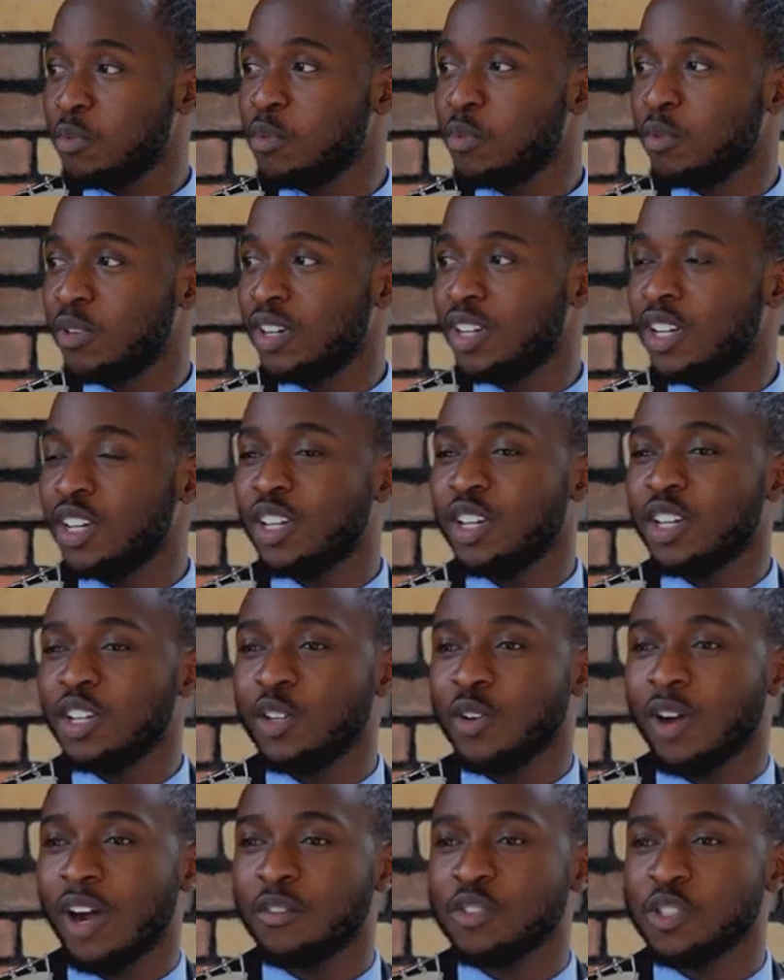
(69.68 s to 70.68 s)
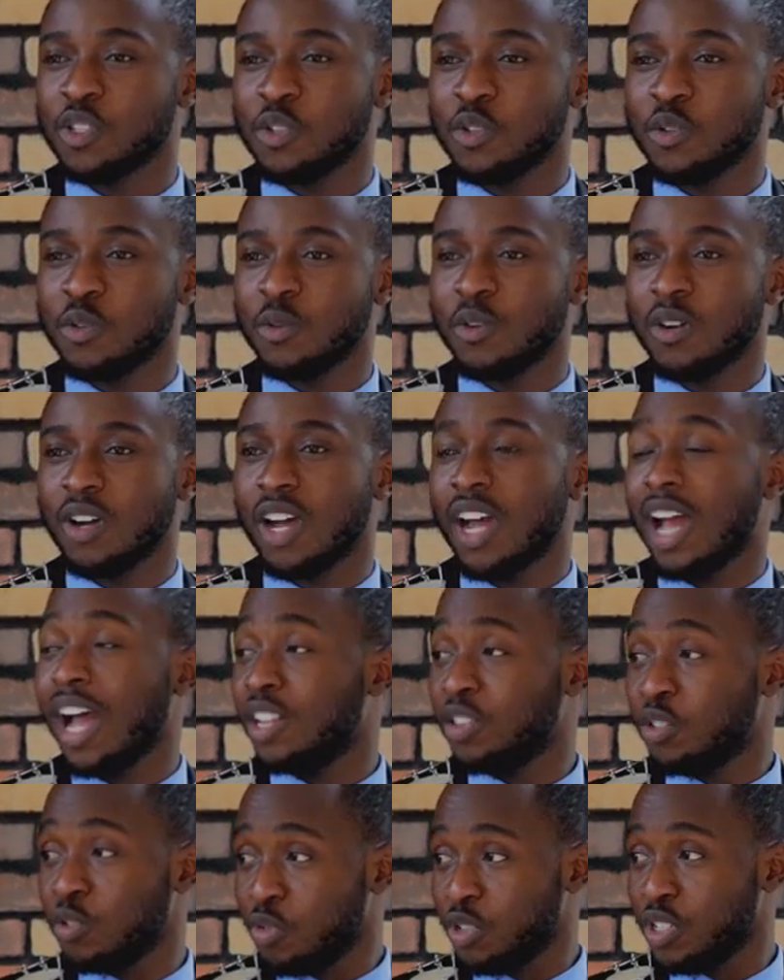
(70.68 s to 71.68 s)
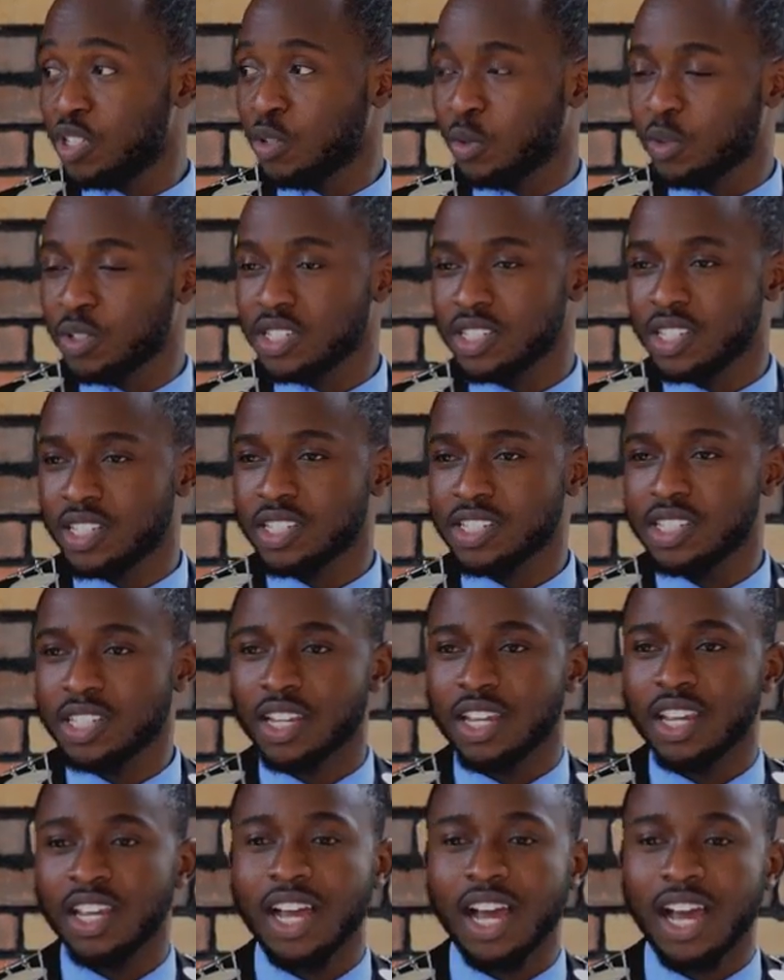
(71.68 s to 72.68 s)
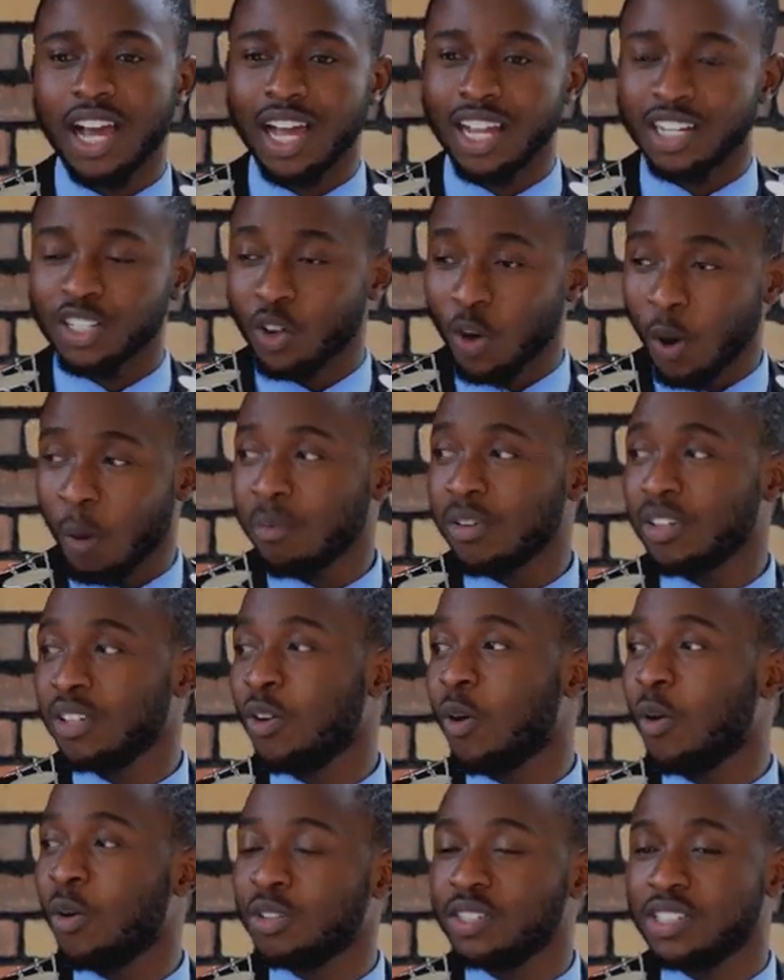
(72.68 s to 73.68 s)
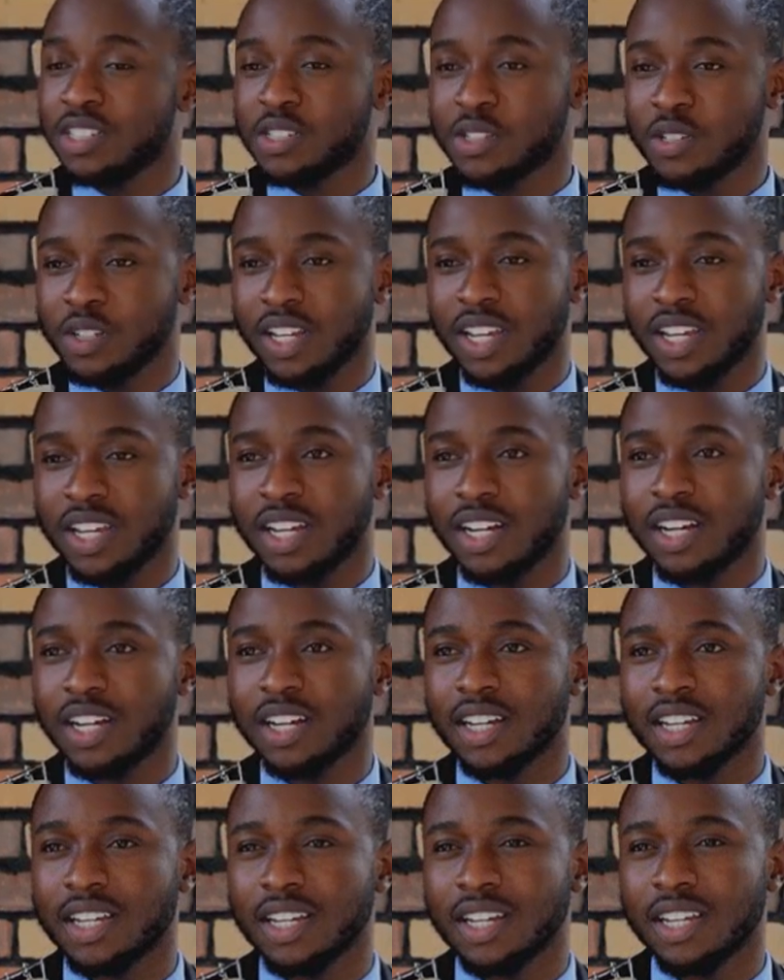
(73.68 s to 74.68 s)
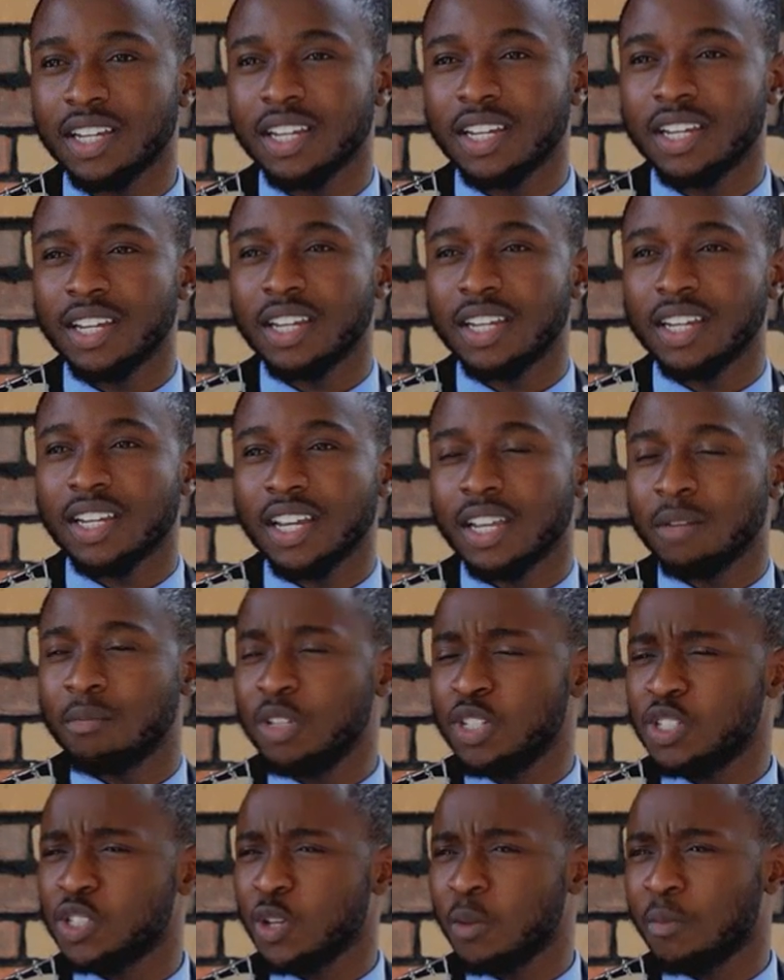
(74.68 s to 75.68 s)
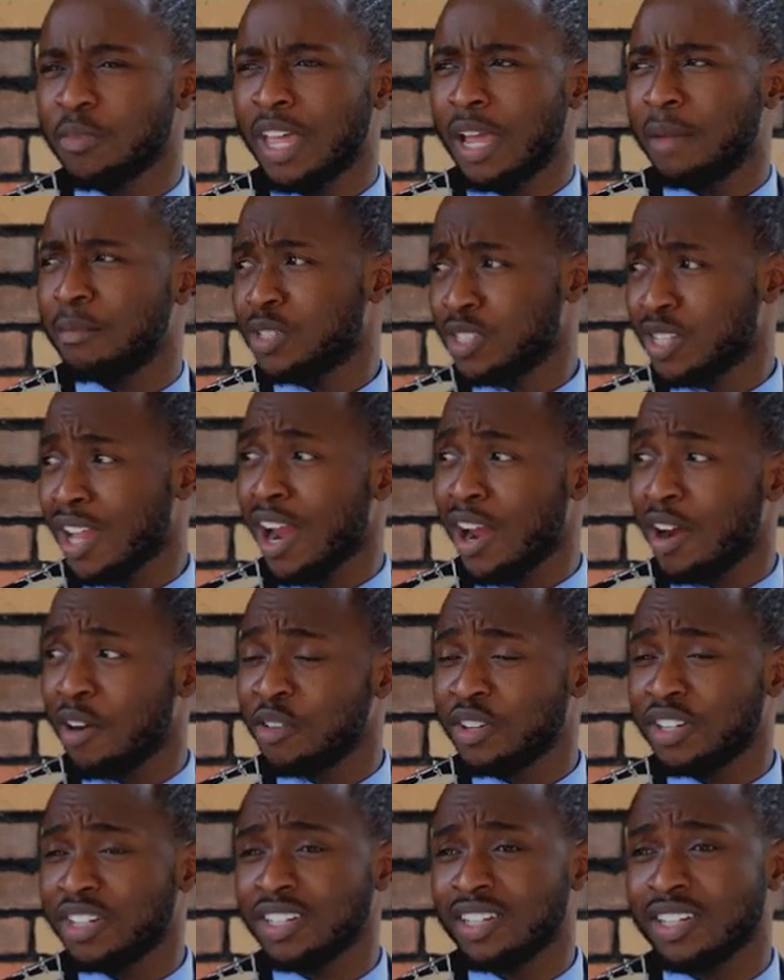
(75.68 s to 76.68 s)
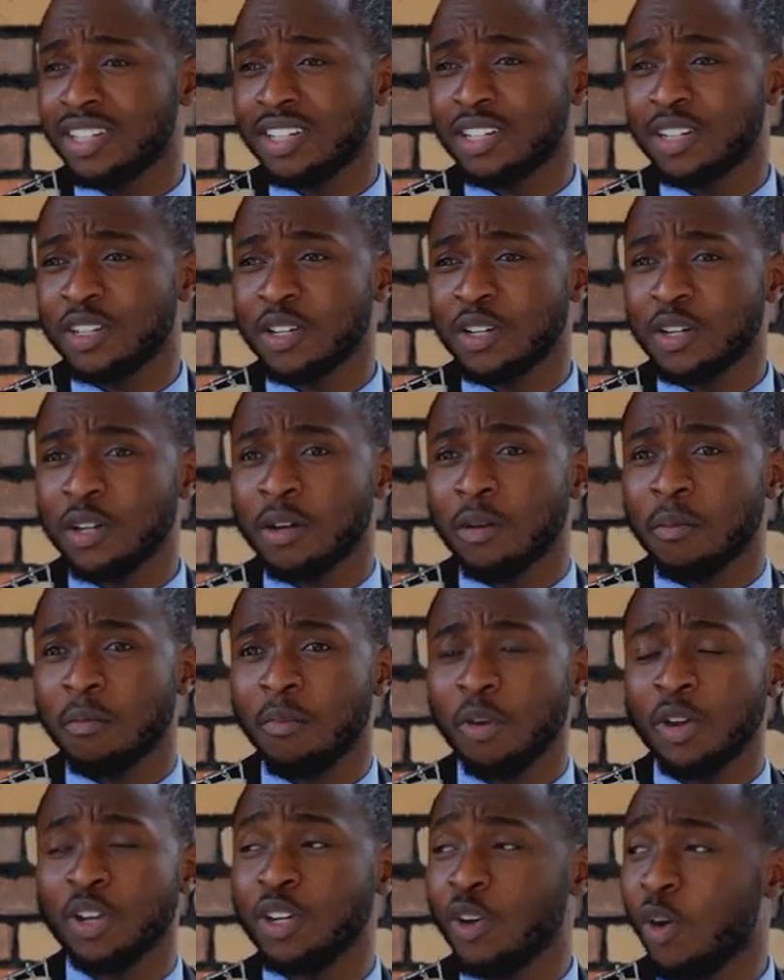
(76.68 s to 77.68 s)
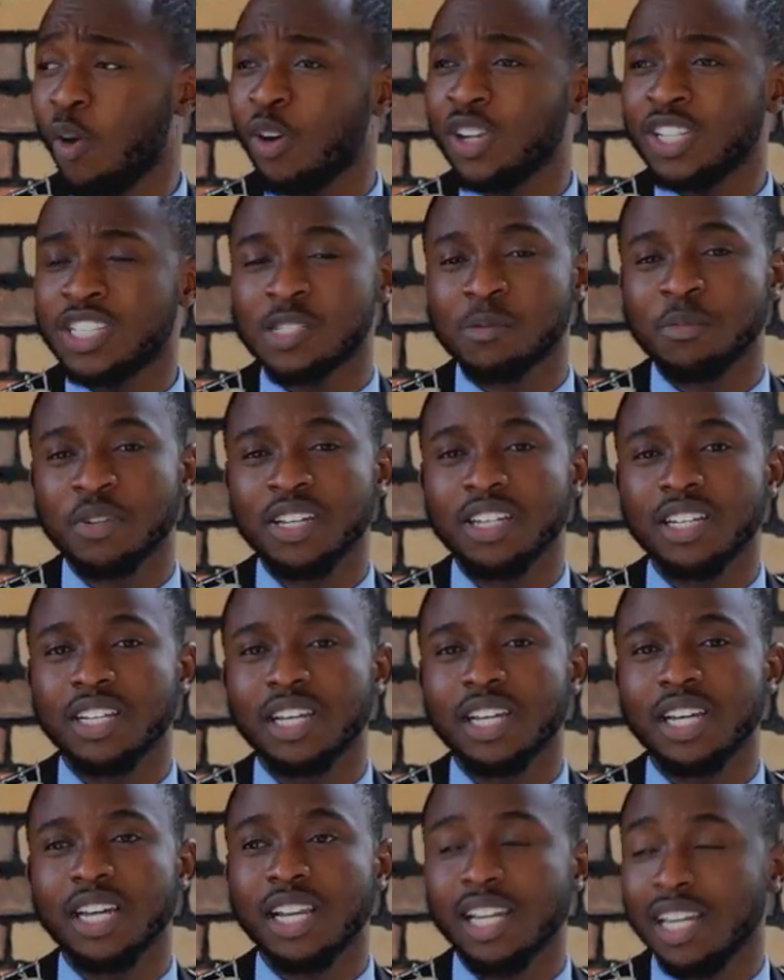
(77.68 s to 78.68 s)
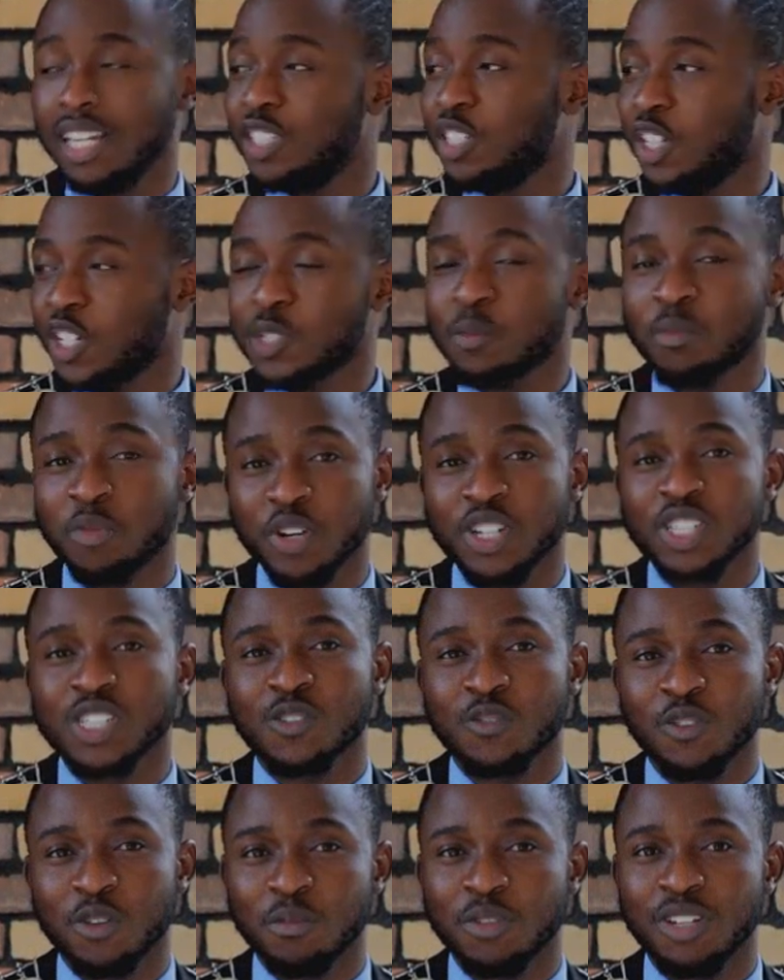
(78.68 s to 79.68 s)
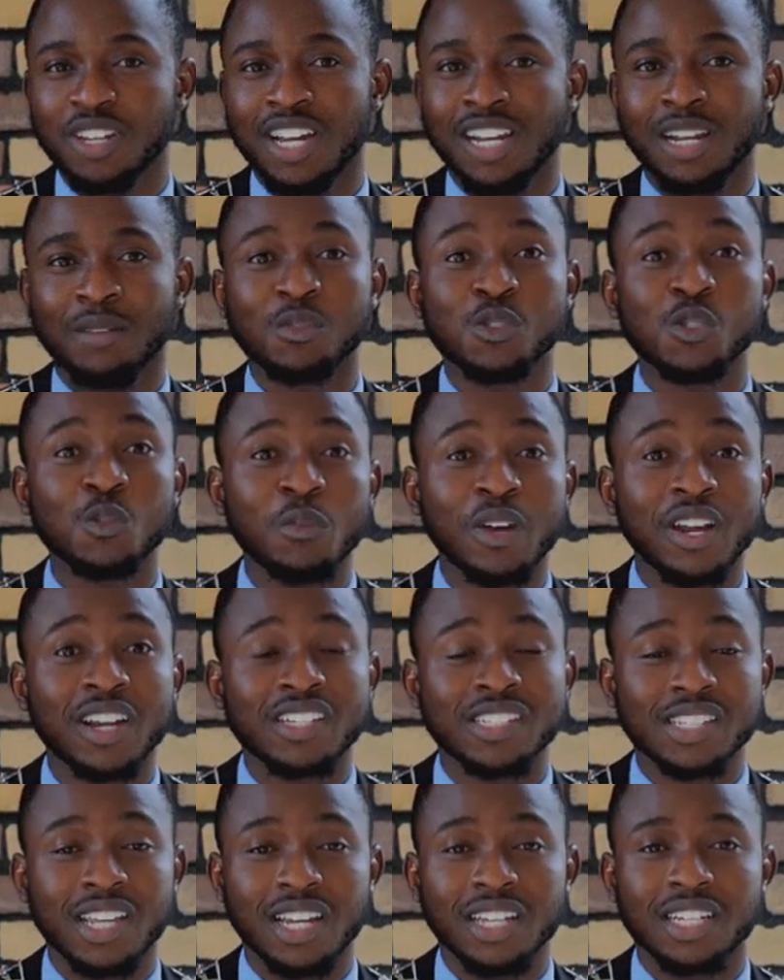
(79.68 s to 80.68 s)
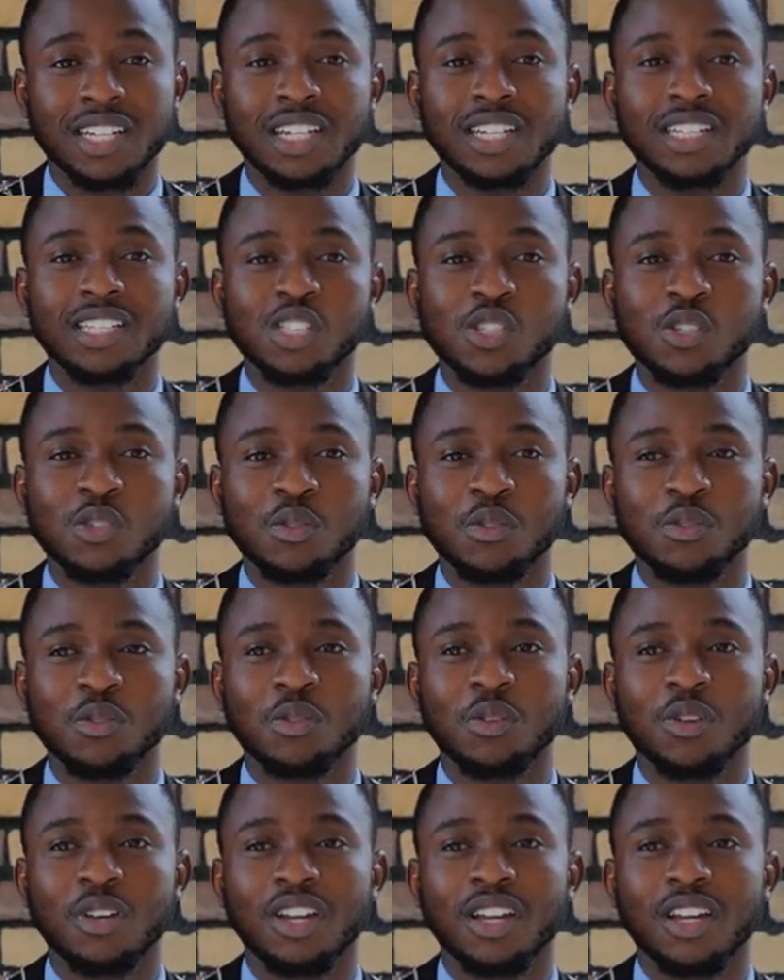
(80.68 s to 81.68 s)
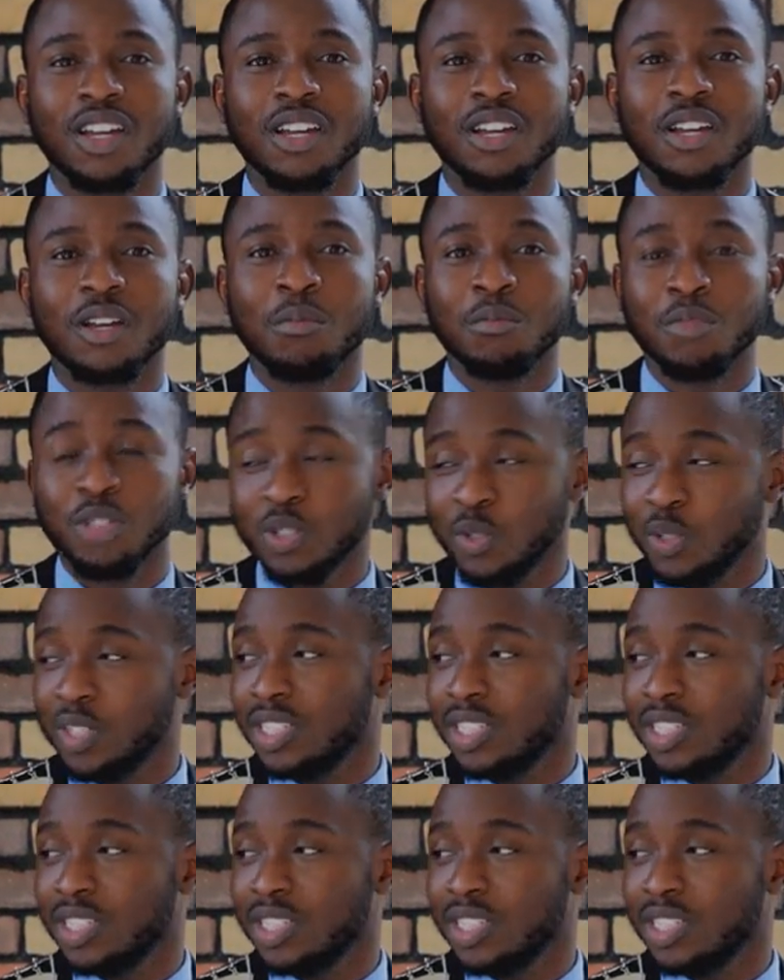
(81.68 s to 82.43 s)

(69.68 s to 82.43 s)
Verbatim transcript: mm. you have to handle resources, and coupling all this together can be sometimes tiring. But in all, it's been a learning experience for me, and I'm super excited to be doing